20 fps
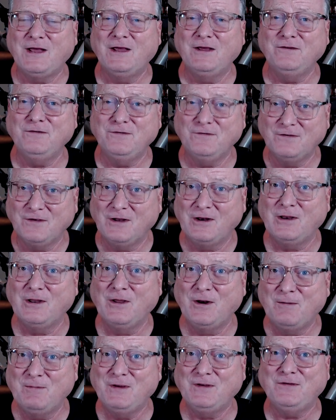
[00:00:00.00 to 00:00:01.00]
It's a
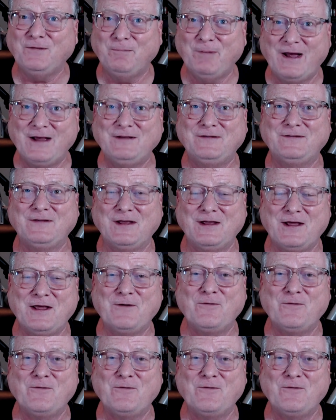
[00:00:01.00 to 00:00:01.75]
little bit spicy.